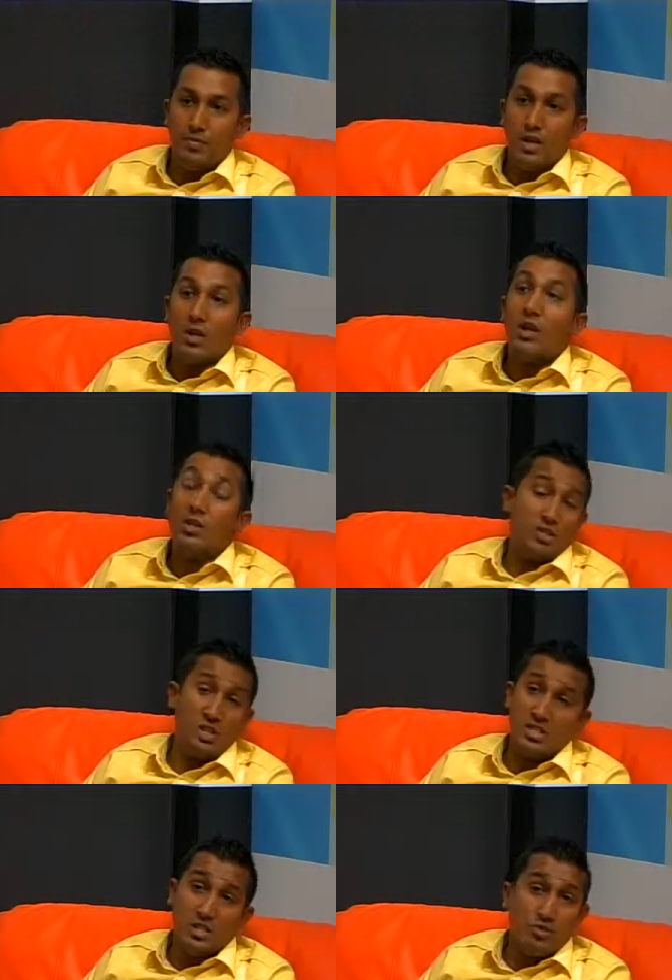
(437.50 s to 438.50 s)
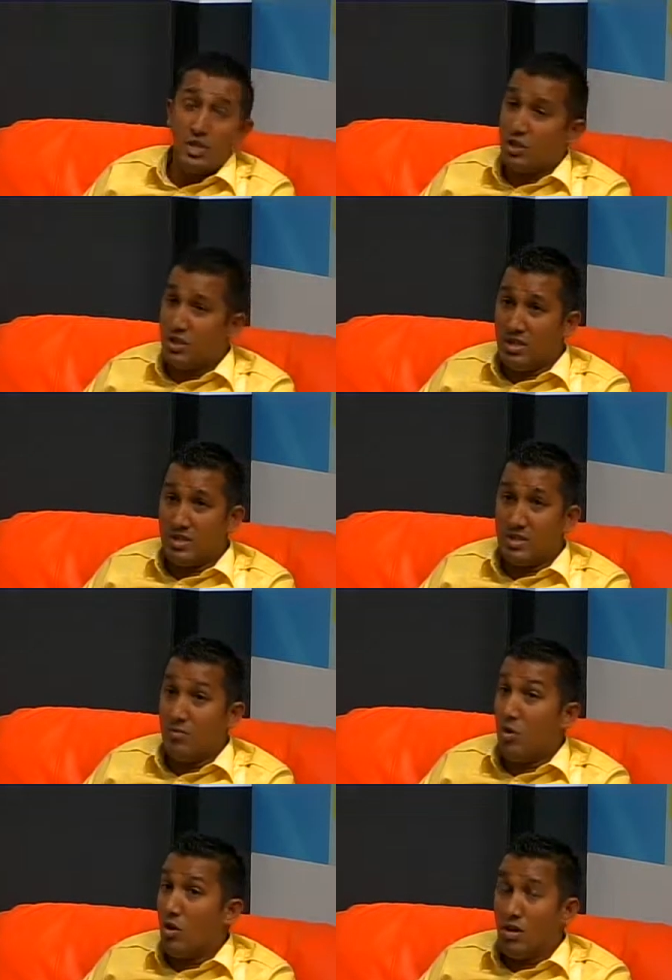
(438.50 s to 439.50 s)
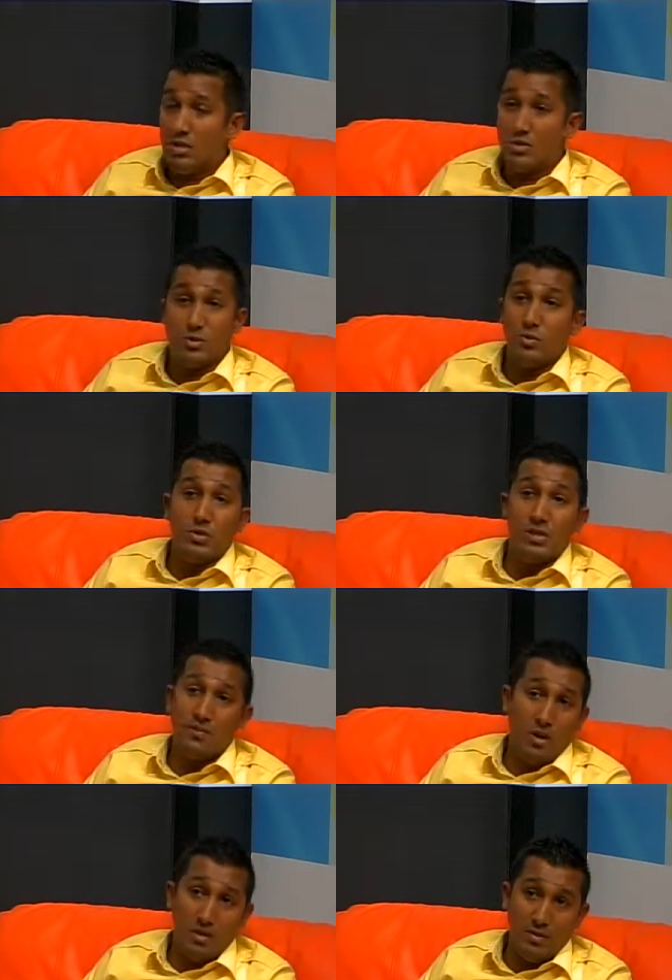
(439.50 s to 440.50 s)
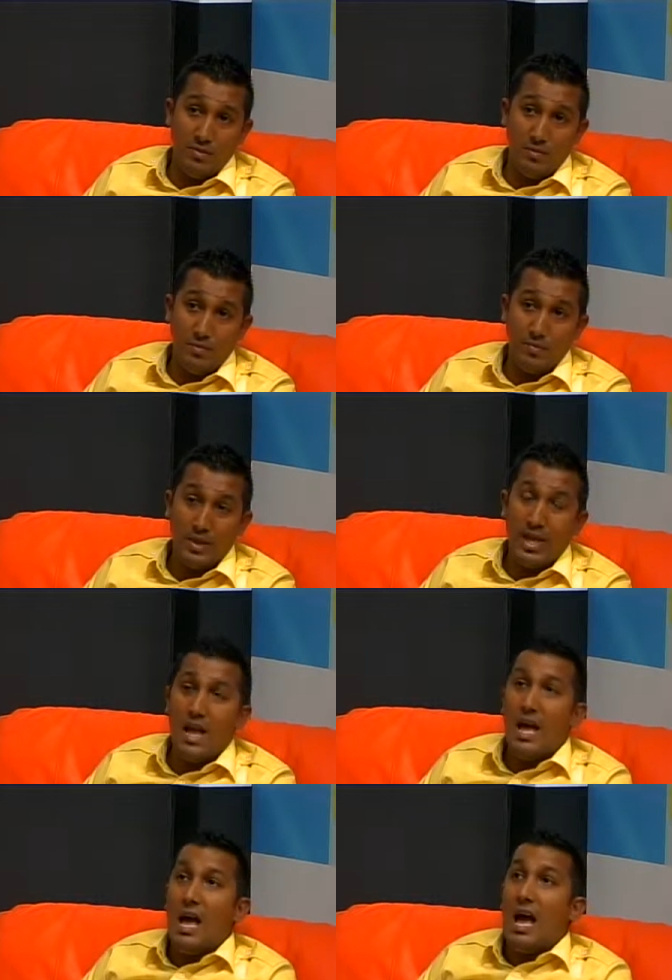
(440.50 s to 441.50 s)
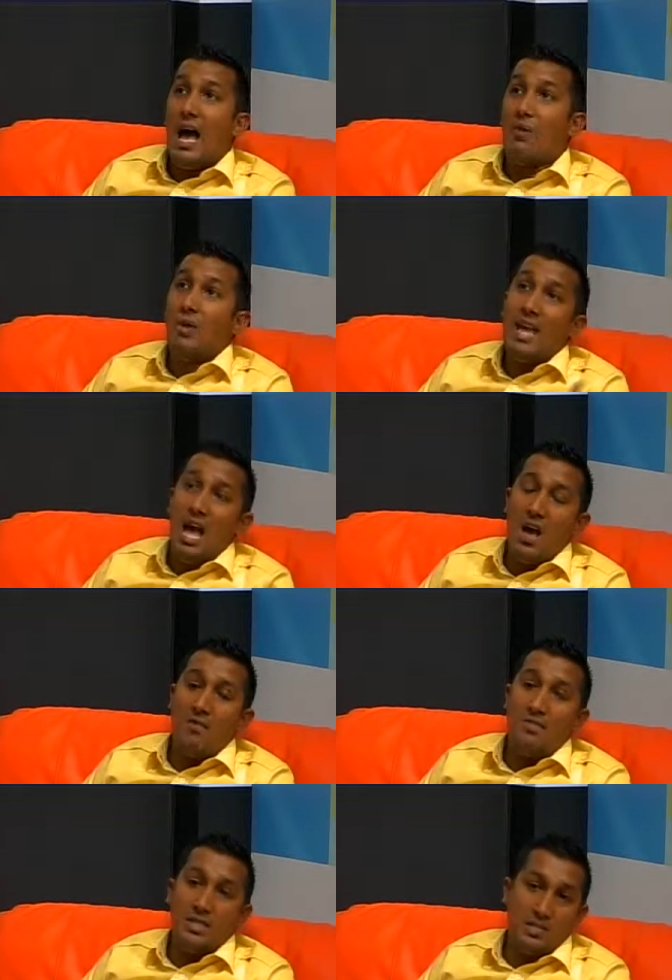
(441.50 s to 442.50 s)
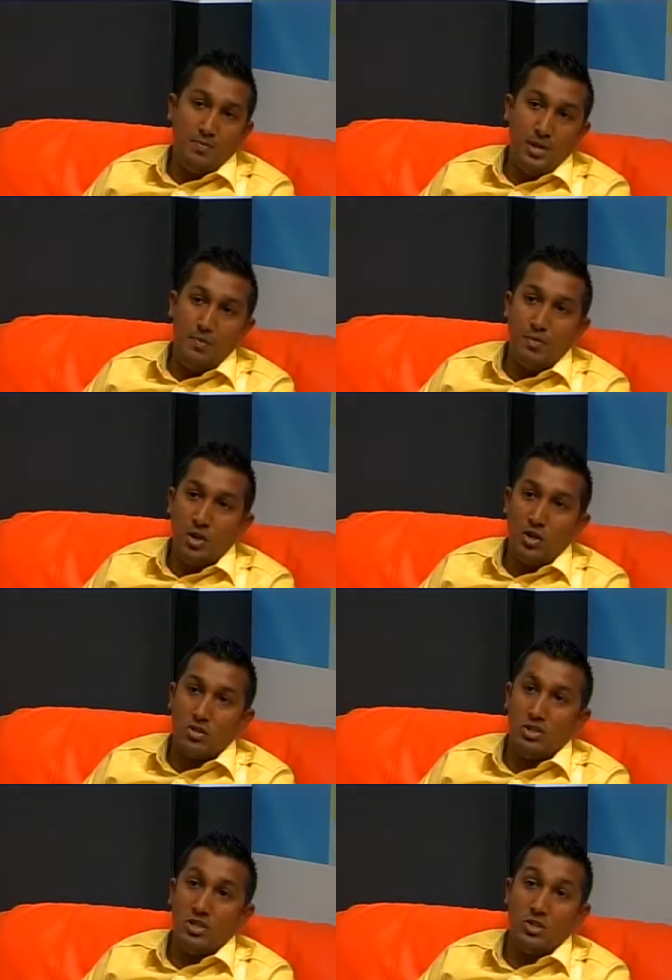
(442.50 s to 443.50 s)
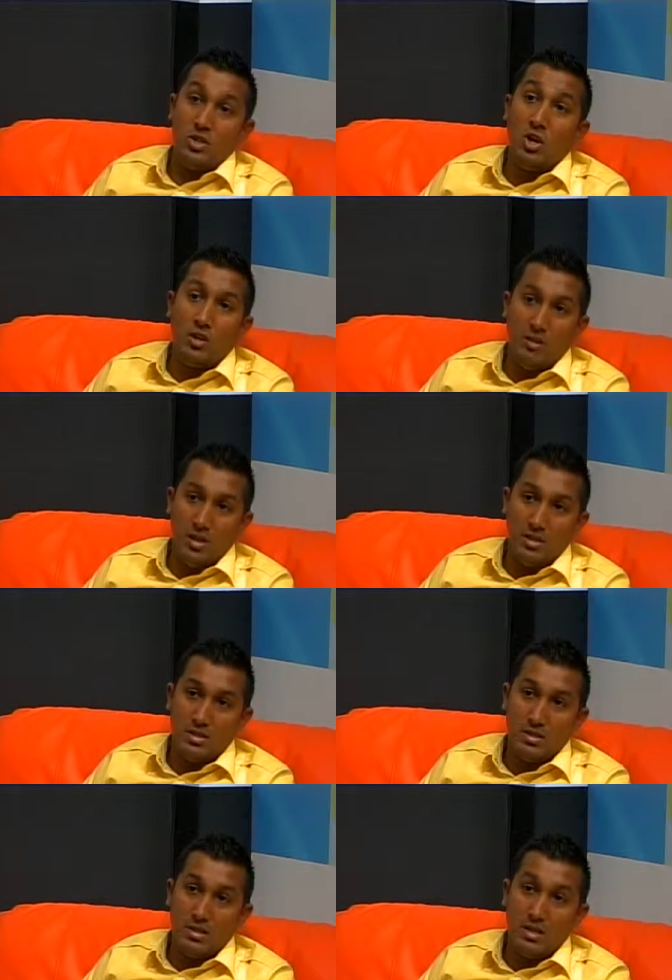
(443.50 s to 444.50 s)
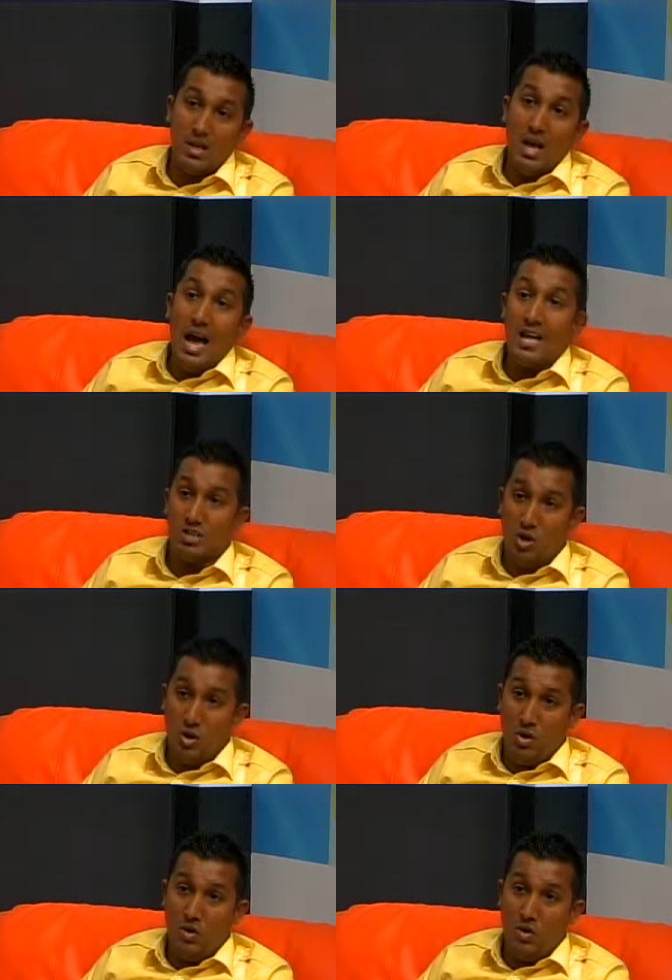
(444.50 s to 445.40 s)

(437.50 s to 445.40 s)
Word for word: cultures and traditions and morals don't evolve. And we have discipline, production, and tolerance as our